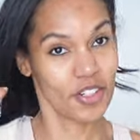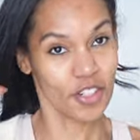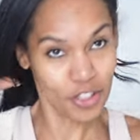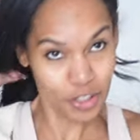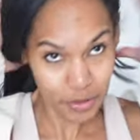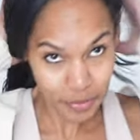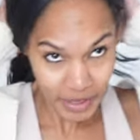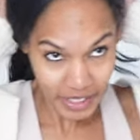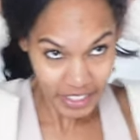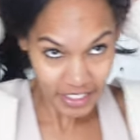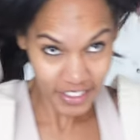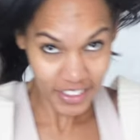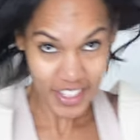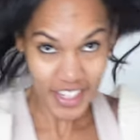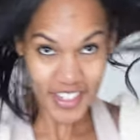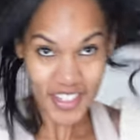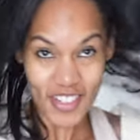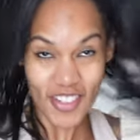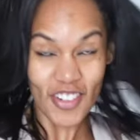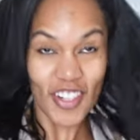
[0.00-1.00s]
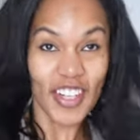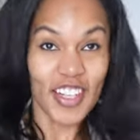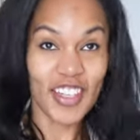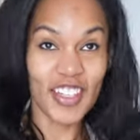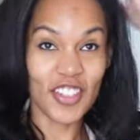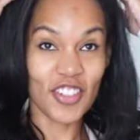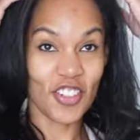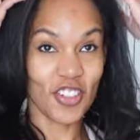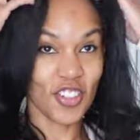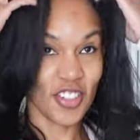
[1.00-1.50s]
curl my hair yesterday
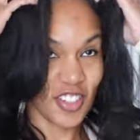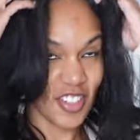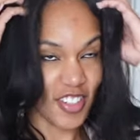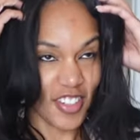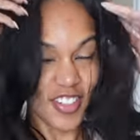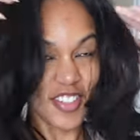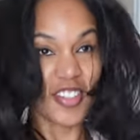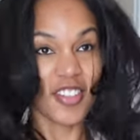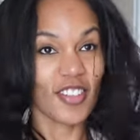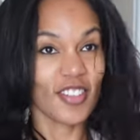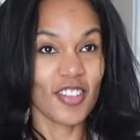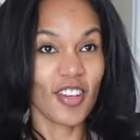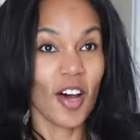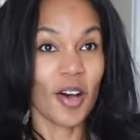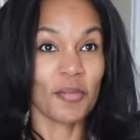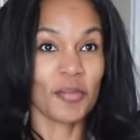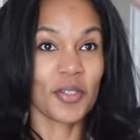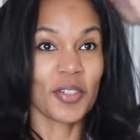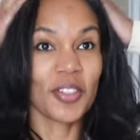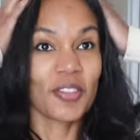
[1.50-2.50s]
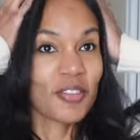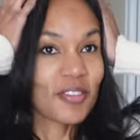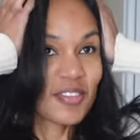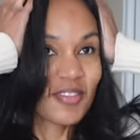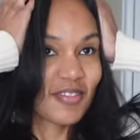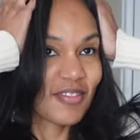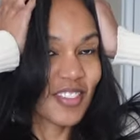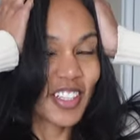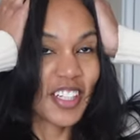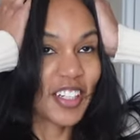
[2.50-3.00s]
and it just stopped
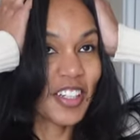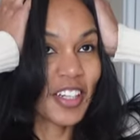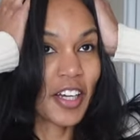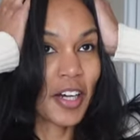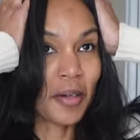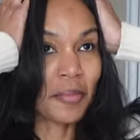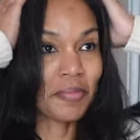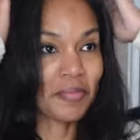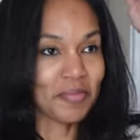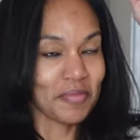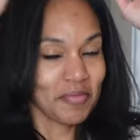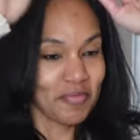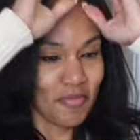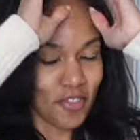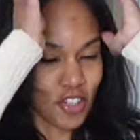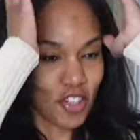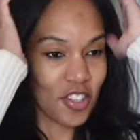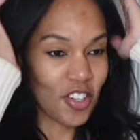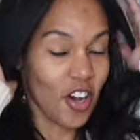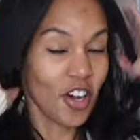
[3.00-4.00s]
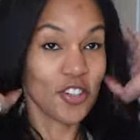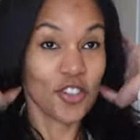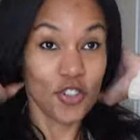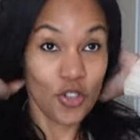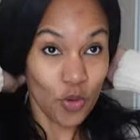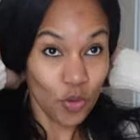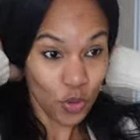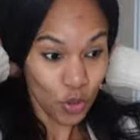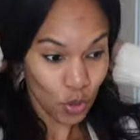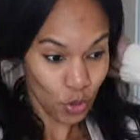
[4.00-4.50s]
heating up. Just got
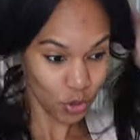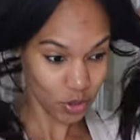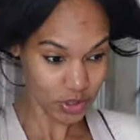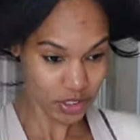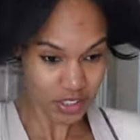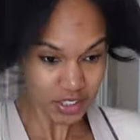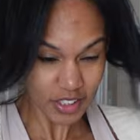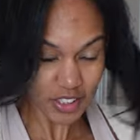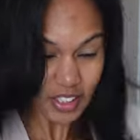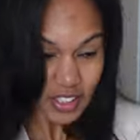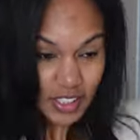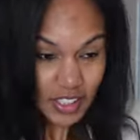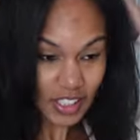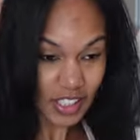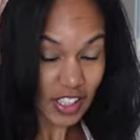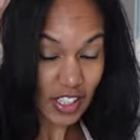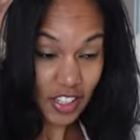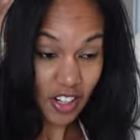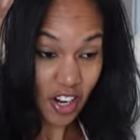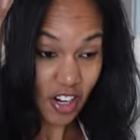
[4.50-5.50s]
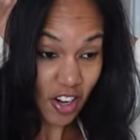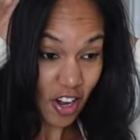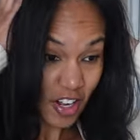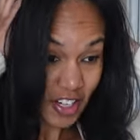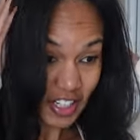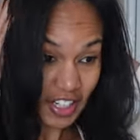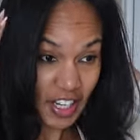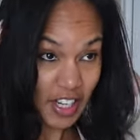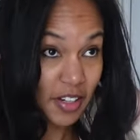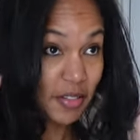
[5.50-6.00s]
stone cold. then it got
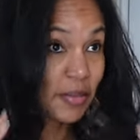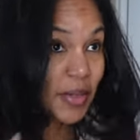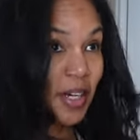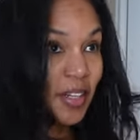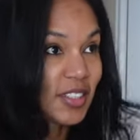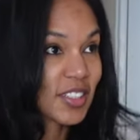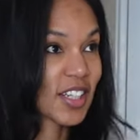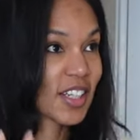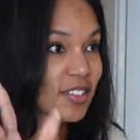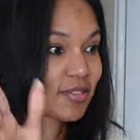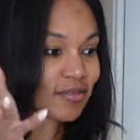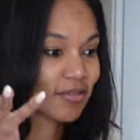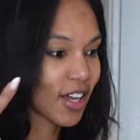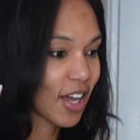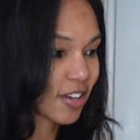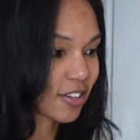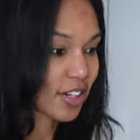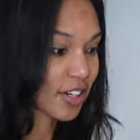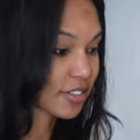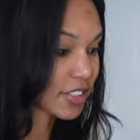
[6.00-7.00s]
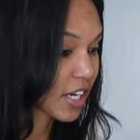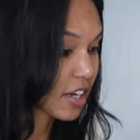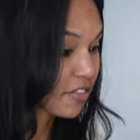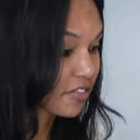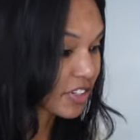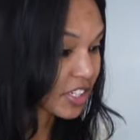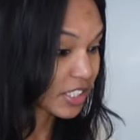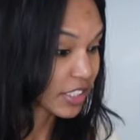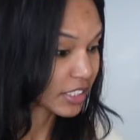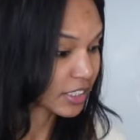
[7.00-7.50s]
hot again, but I was like, I don't have time
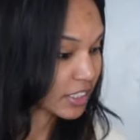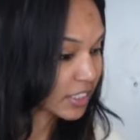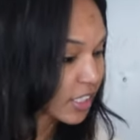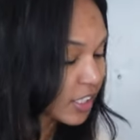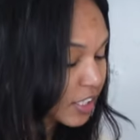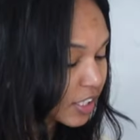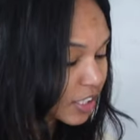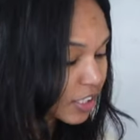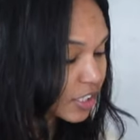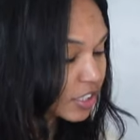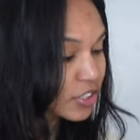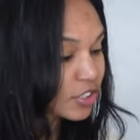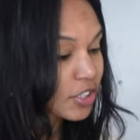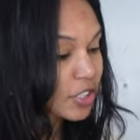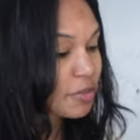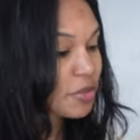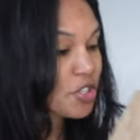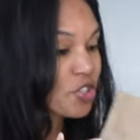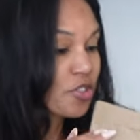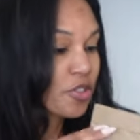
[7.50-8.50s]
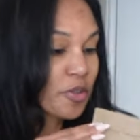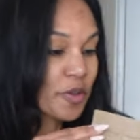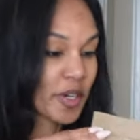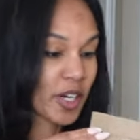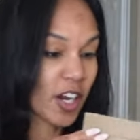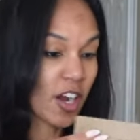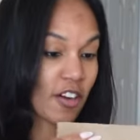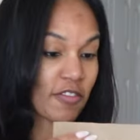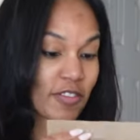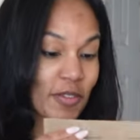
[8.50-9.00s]
for this. But let me show you what
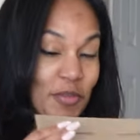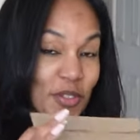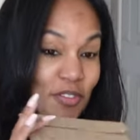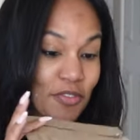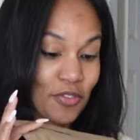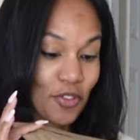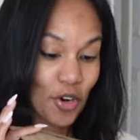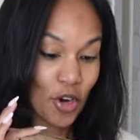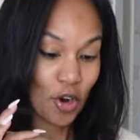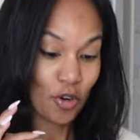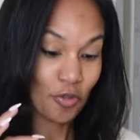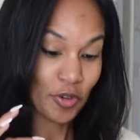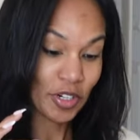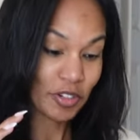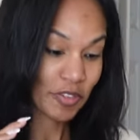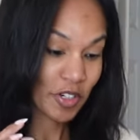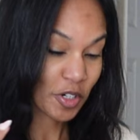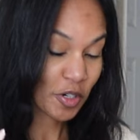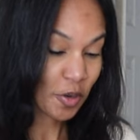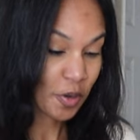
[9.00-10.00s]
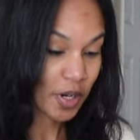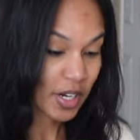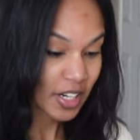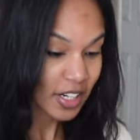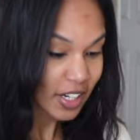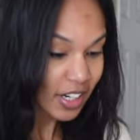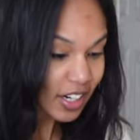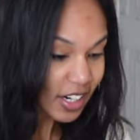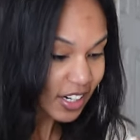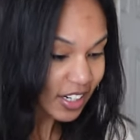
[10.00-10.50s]
I got from Sephora real, real quick.
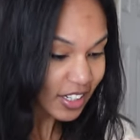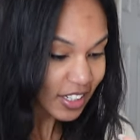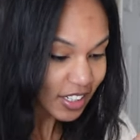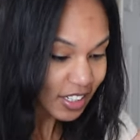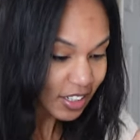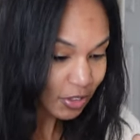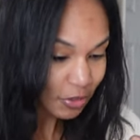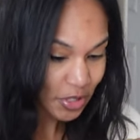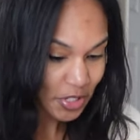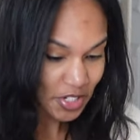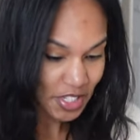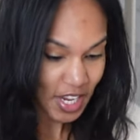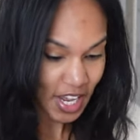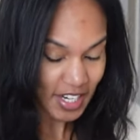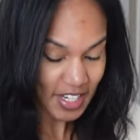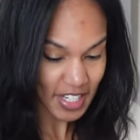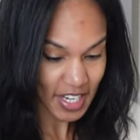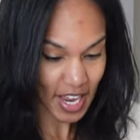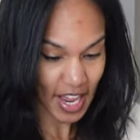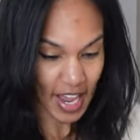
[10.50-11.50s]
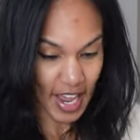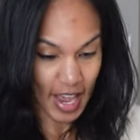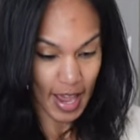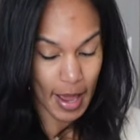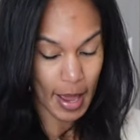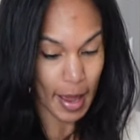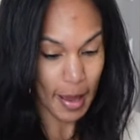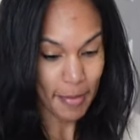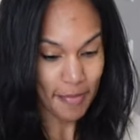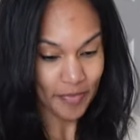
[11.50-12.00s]
Where's that
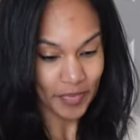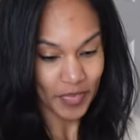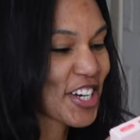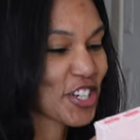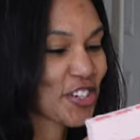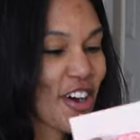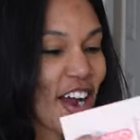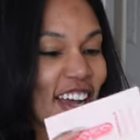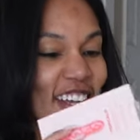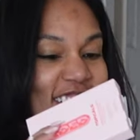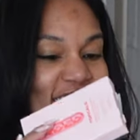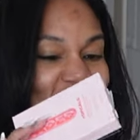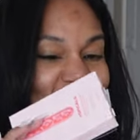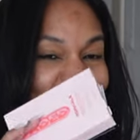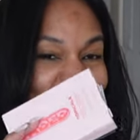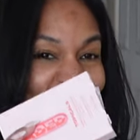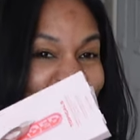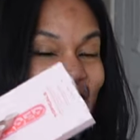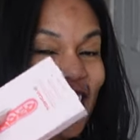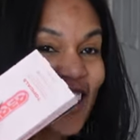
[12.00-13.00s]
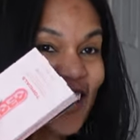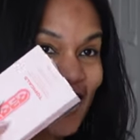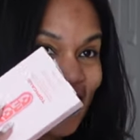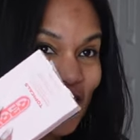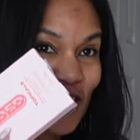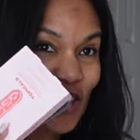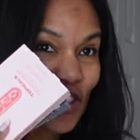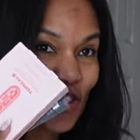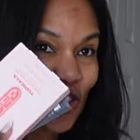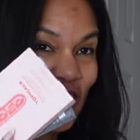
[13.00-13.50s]
tab? I tried to get
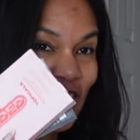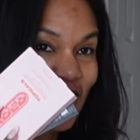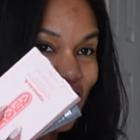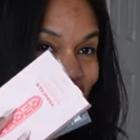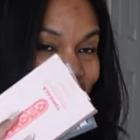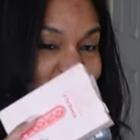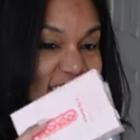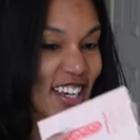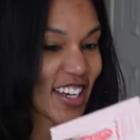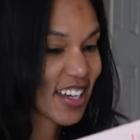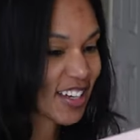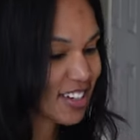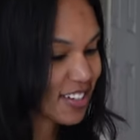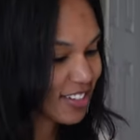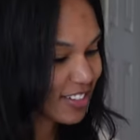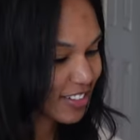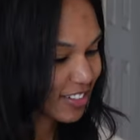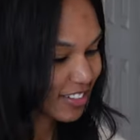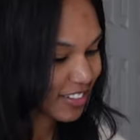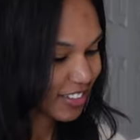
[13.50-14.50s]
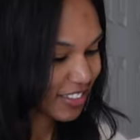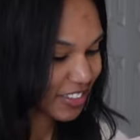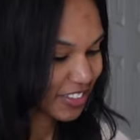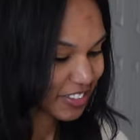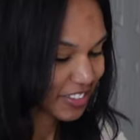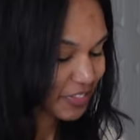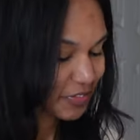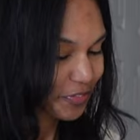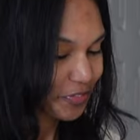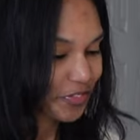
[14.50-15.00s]
this during the sale.
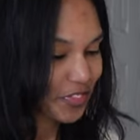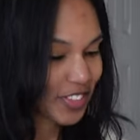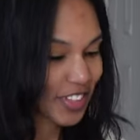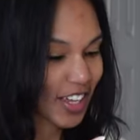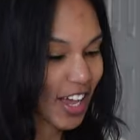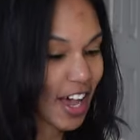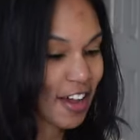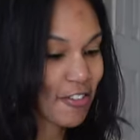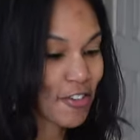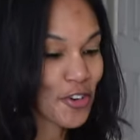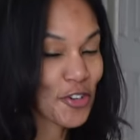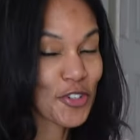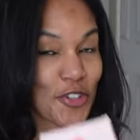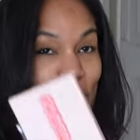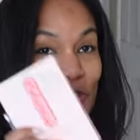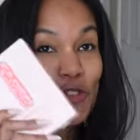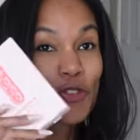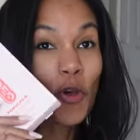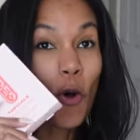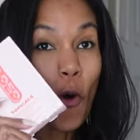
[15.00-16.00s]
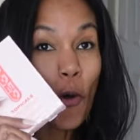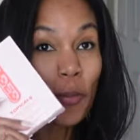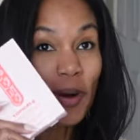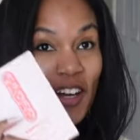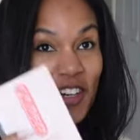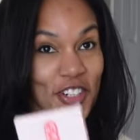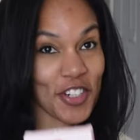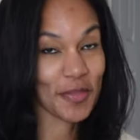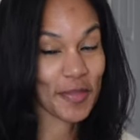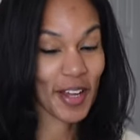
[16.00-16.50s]
I've heard so
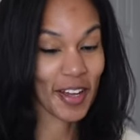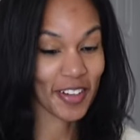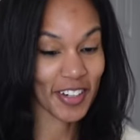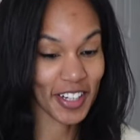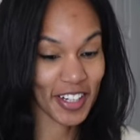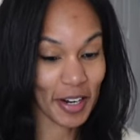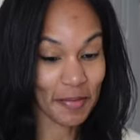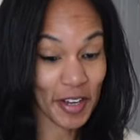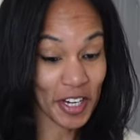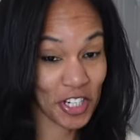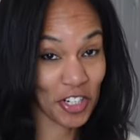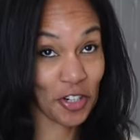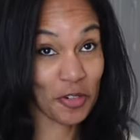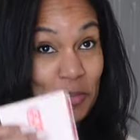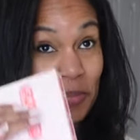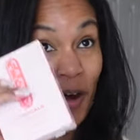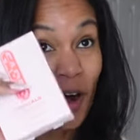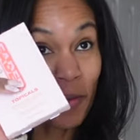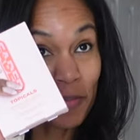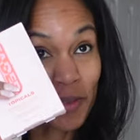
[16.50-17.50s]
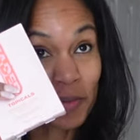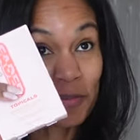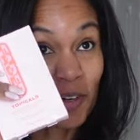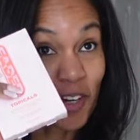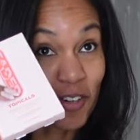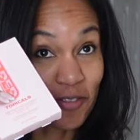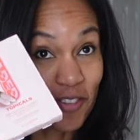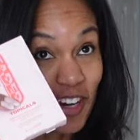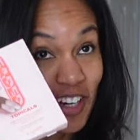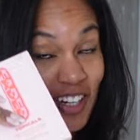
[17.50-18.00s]
much about it. I'm actually gonna pop them
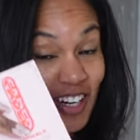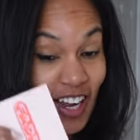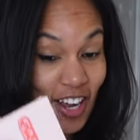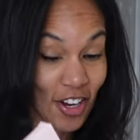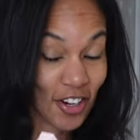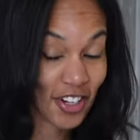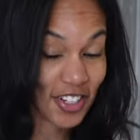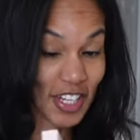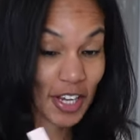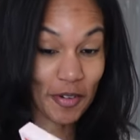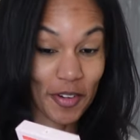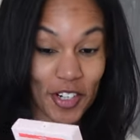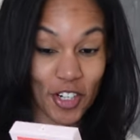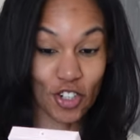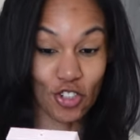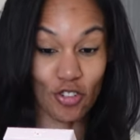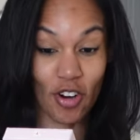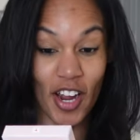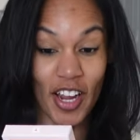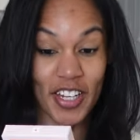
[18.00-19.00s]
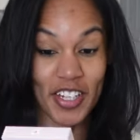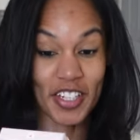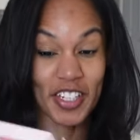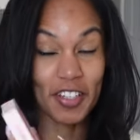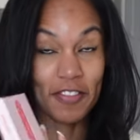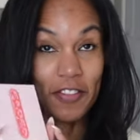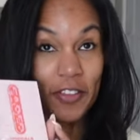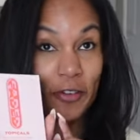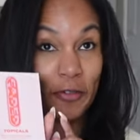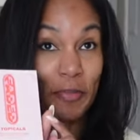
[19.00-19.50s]
on right now because I wanna try and see
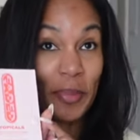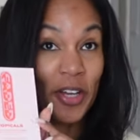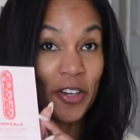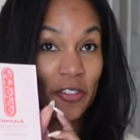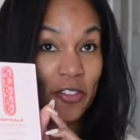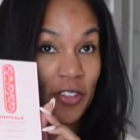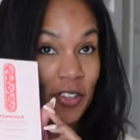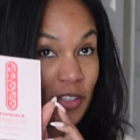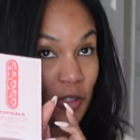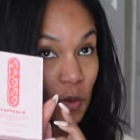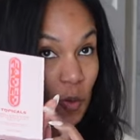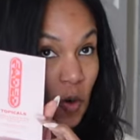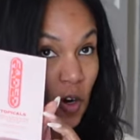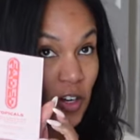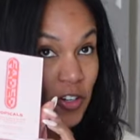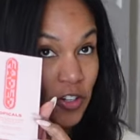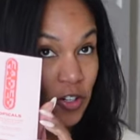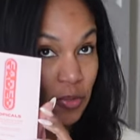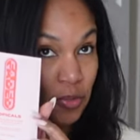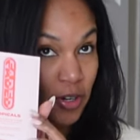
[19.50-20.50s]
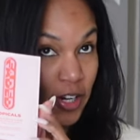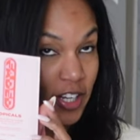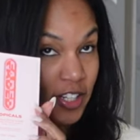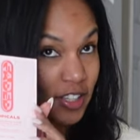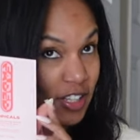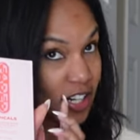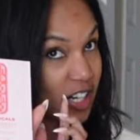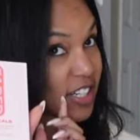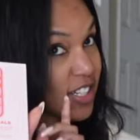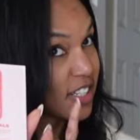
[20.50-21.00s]
if they're better than the Wander
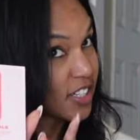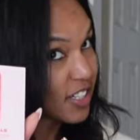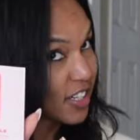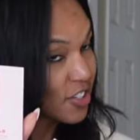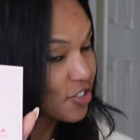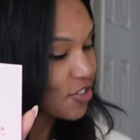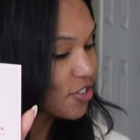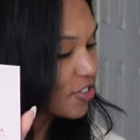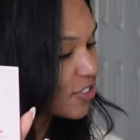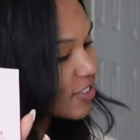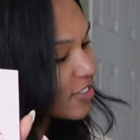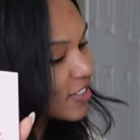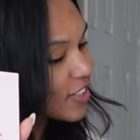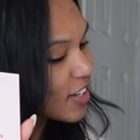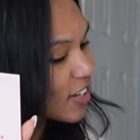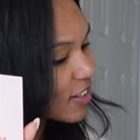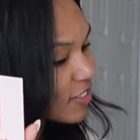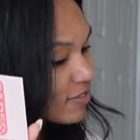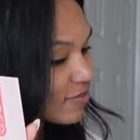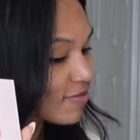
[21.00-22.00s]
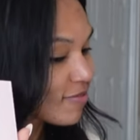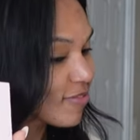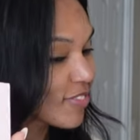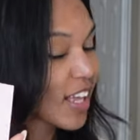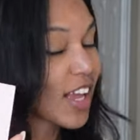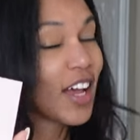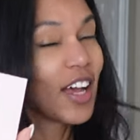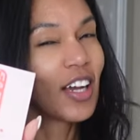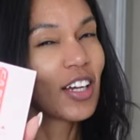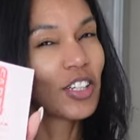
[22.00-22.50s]
brand that I did get during the sale.
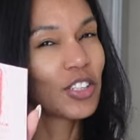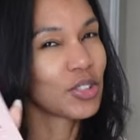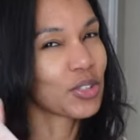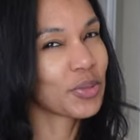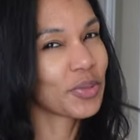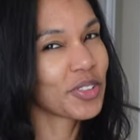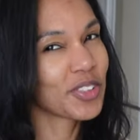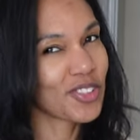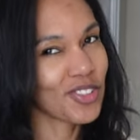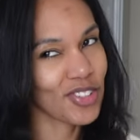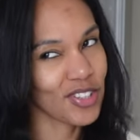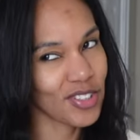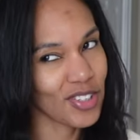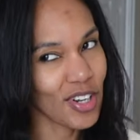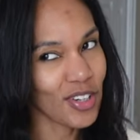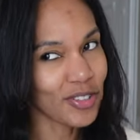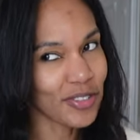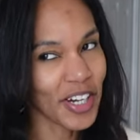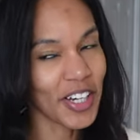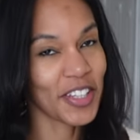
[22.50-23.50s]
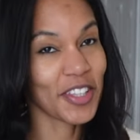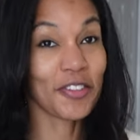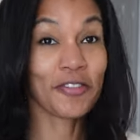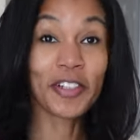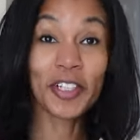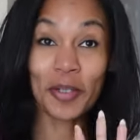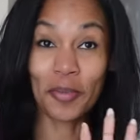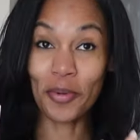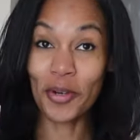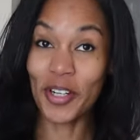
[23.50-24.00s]
Those ones are just all right. They're
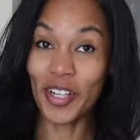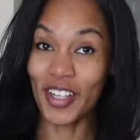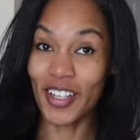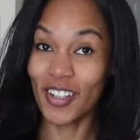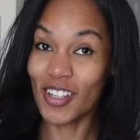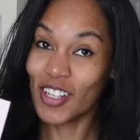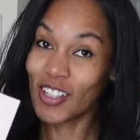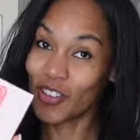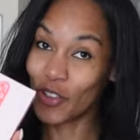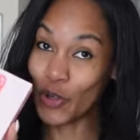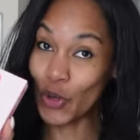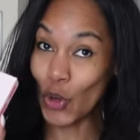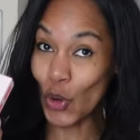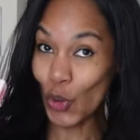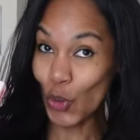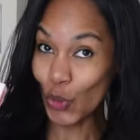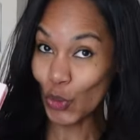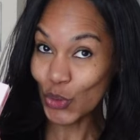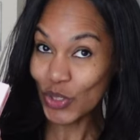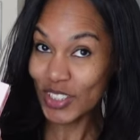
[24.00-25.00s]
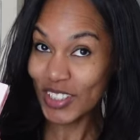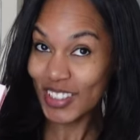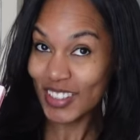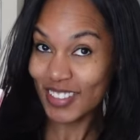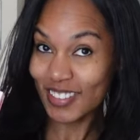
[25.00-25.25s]
really pretty, they're gold.